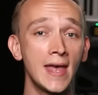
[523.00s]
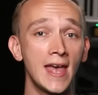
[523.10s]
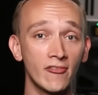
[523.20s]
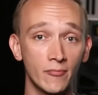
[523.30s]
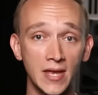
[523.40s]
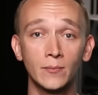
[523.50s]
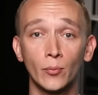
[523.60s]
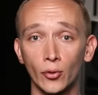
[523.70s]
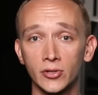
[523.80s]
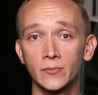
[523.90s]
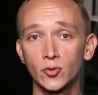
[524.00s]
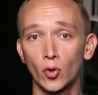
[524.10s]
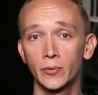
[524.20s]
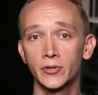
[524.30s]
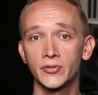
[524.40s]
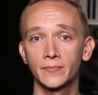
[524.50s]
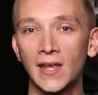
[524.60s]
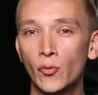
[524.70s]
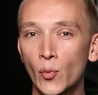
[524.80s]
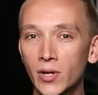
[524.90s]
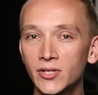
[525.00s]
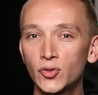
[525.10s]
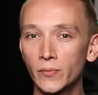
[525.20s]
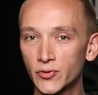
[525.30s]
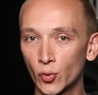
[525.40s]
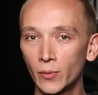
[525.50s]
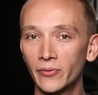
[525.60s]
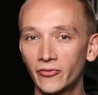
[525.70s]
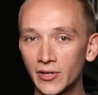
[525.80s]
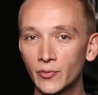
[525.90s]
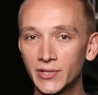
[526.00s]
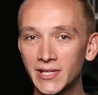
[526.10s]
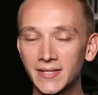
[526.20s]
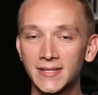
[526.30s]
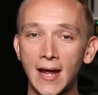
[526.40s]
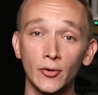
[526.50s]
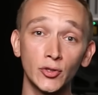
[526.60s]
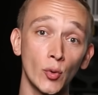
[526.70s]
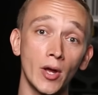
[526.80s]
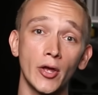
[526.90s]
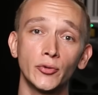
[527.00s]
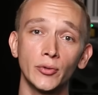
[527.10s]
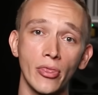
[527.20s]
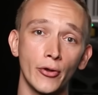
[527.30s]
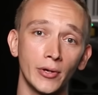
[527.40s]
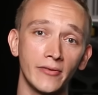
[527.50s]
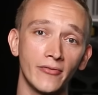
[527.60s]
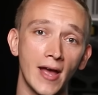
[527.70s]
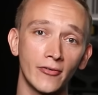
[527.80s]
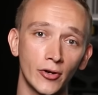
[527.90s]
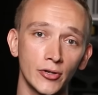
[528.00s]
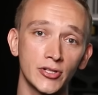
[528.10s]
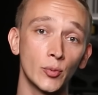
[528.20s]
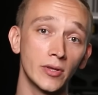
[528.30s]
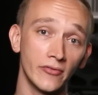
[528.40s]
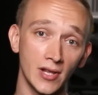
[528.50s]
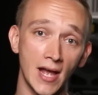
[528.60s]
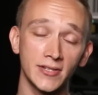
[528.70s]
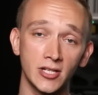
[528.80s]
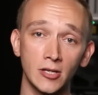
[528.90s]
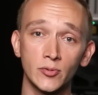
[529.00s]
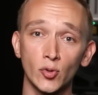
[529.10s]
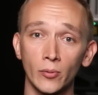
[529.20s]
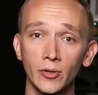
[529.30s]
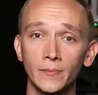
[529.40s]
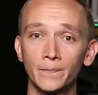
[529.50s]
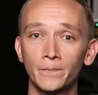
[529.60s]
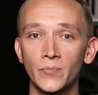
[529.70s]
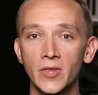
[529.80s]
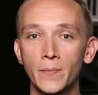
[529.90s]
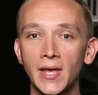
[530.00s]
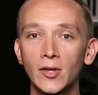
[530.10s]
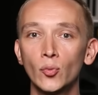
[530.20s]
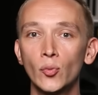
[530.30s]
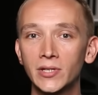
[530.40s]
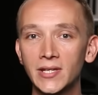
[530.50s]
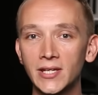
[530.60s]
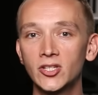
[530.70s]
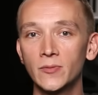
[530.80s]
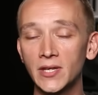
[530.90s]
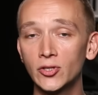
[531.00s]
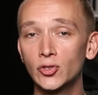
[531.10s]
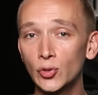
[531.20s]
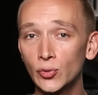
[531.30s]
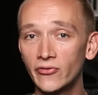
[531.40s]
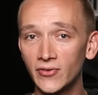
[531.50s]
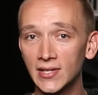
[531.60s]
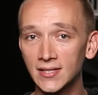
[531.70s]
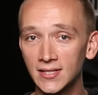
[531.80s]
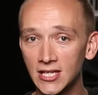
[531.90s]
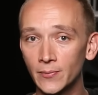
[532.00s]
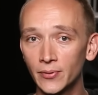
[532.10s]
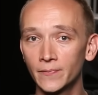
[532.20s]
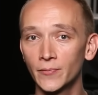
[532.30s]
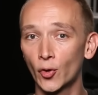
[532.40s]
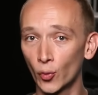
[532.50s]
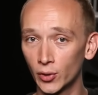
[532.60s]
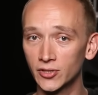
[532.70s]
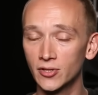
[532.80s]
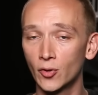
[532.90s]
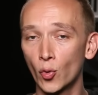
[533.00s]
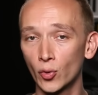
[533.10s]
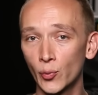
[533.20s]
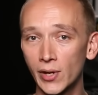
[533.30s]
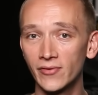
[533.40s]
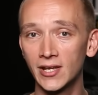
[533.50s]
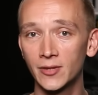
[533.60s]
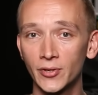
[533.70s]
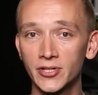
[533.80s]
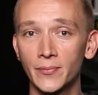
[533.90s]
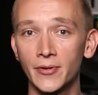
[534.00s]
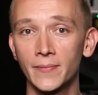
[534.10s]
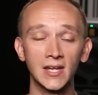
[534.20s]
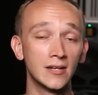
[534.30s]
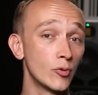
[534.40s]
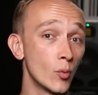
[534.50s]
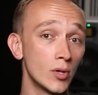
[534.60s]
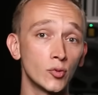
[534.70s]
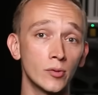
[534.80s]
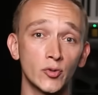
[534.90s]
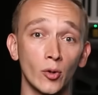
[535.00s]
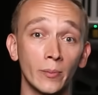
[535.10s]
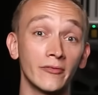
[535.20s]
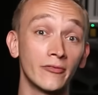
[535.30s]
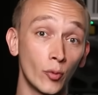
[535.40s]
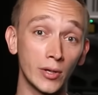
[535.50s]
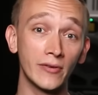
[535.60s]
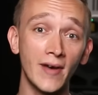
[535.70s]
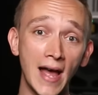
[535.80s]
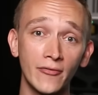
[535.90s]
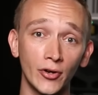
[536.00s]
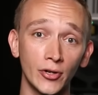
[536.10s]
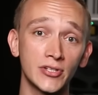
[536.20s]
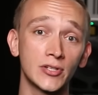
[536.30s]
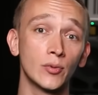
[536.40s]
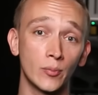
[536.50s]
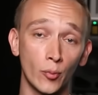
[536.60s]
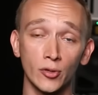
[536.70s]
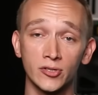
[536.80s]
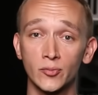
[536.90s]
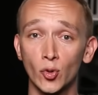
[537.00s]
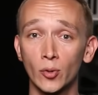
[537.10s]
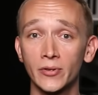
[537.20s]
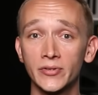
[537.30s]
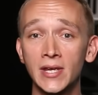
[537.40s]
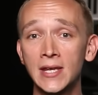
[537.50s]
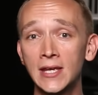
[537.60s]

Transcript: have been porous absorbers. If we wanted to absorb frequencies down to 135 hertz with a velocity absorber, the panel would need to be 2 feet deep according to the quarter wavelength principle. And if we want to absorb 45 hertz with porous absorbers,